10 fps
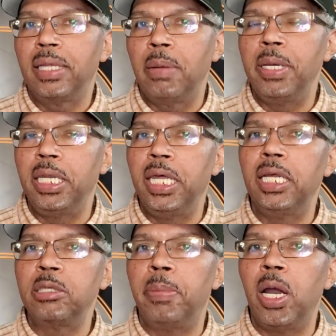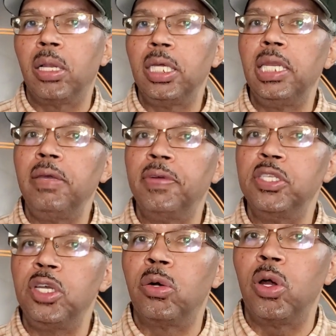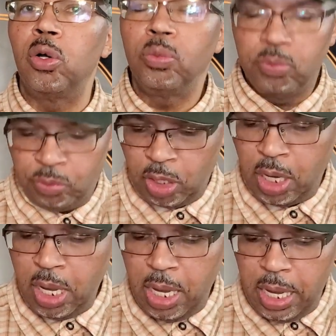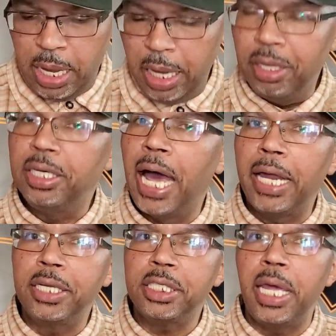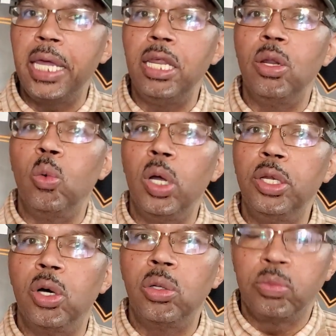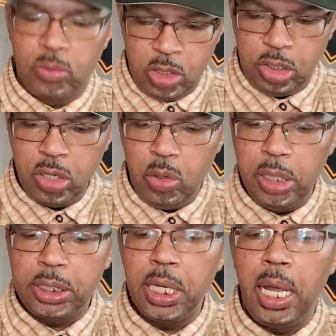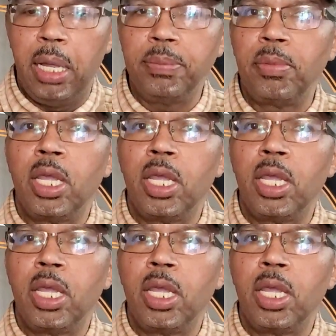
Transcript: I mean, it is barely leaving zero. The dot is staying in the window. So it's a